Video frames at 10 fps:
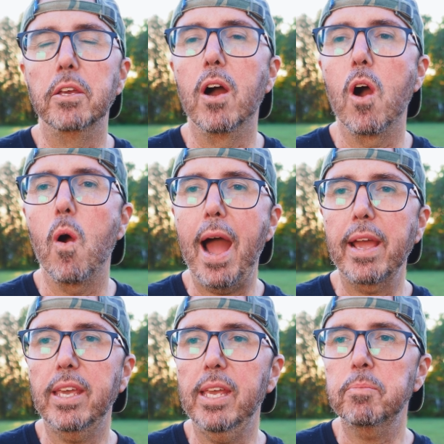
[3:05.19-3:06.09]
You know, I
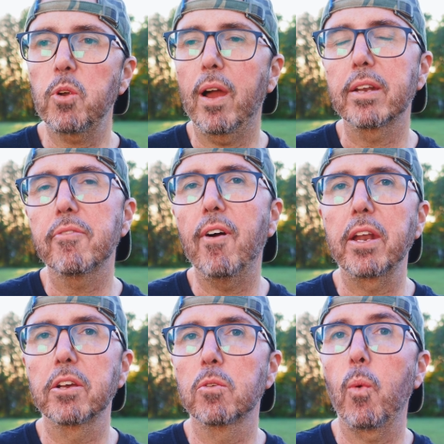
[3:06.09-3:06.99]
keep trying to
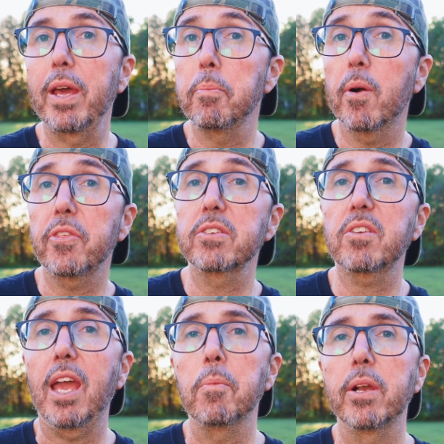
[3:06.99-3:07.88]
find a good way to put this
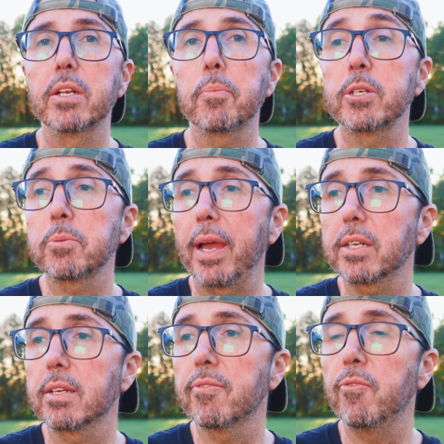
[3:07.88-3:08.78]
camera into
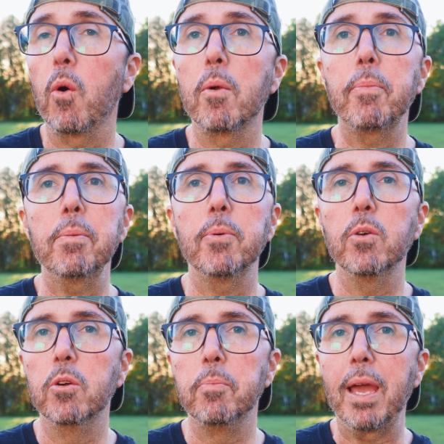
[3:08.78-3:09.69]
perspective for people
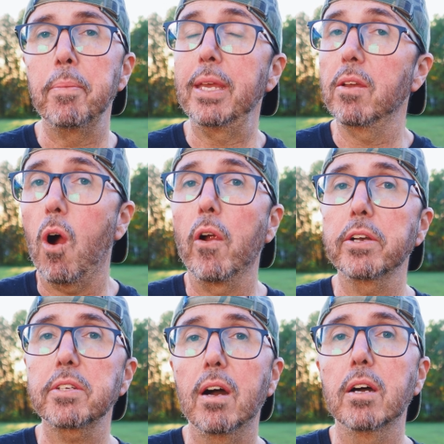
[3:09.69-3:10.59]
who maybe
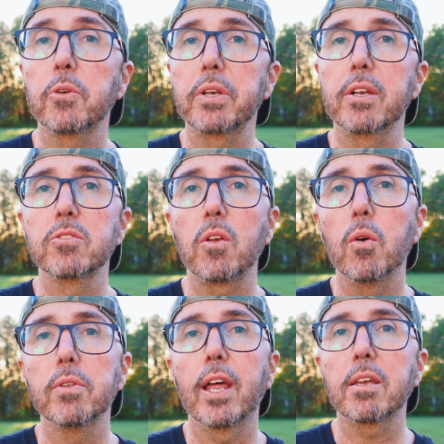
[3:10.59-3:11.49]
aren't 100 years
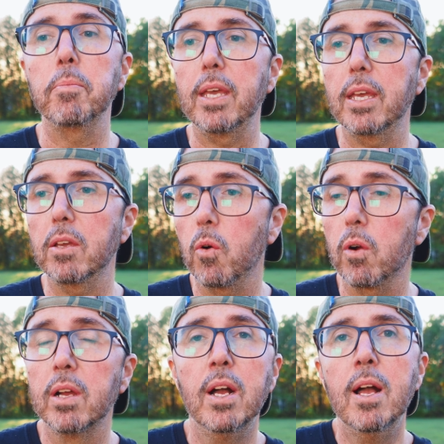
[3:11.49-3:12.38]
old like me,
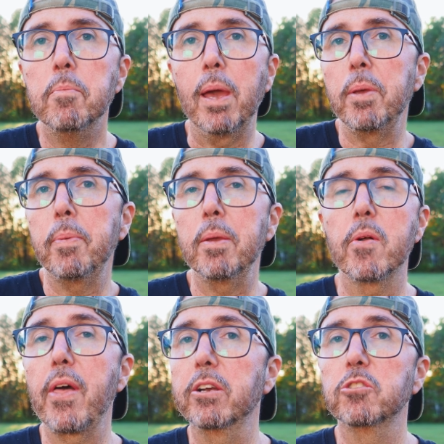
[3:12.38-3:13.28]
or maybe
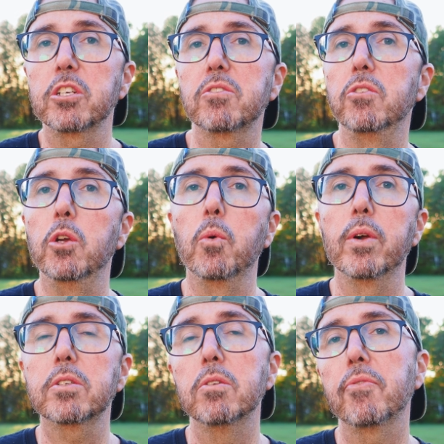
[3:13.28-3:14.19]
people that are just newer to